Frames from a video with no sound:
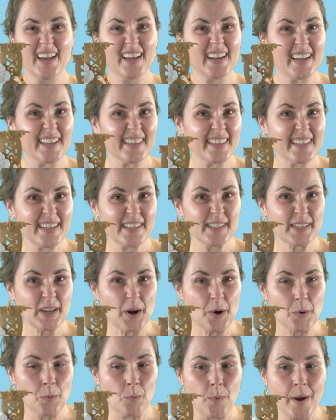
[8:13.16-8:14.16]
Now, these
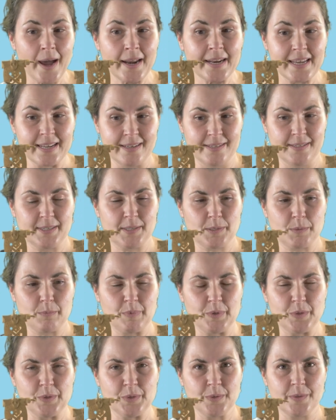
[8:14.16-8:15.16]
are wedding
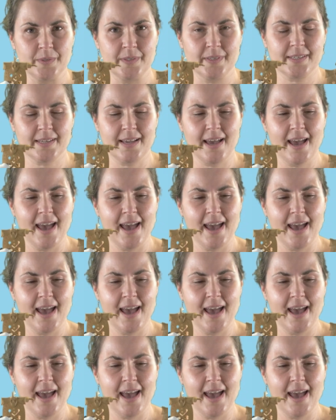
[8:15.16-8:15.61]
spoons,